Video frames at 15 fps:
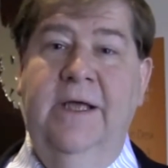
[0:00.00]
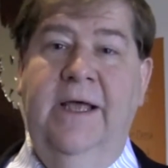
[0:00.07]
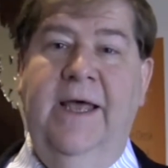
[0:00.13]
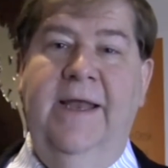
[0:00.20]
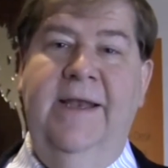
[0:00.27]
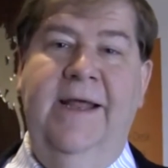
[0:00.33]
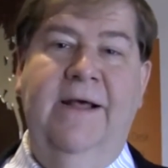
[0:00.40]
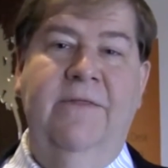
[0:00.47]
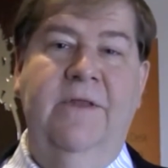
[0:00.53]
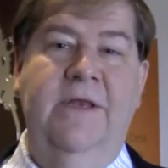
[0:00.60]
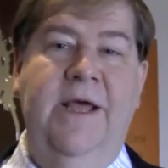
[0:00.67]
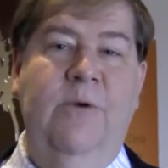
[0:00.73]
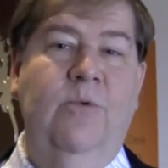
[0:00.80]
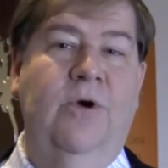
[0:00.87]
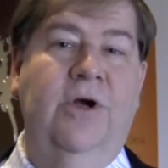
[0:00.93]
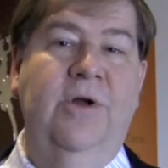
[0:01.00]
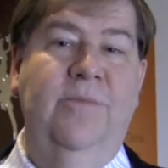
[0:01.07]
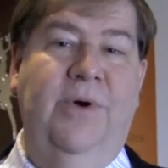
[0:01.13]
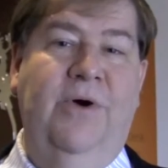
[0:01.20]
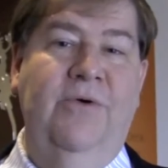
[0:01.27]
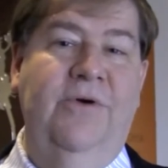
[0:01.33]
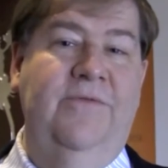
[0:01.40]
and now the network
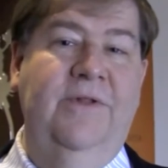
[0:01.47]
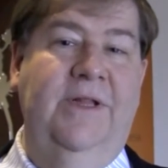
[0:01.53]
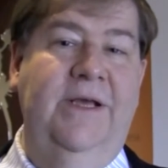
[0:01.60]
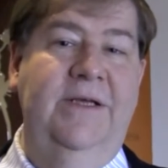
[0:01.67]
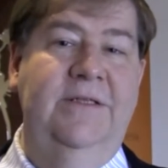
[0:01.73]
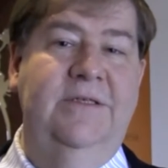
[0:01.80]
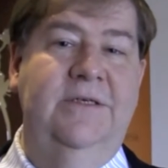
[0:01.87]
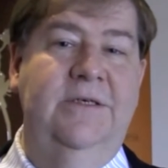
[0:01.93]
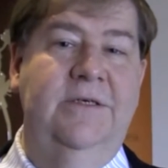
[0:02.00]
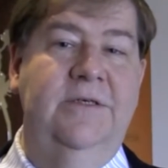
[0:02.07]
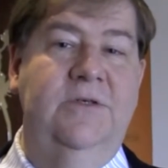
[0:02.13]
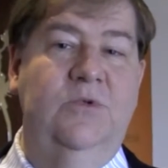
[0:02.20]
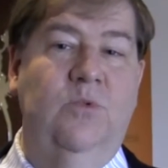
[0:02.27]
component of the latency is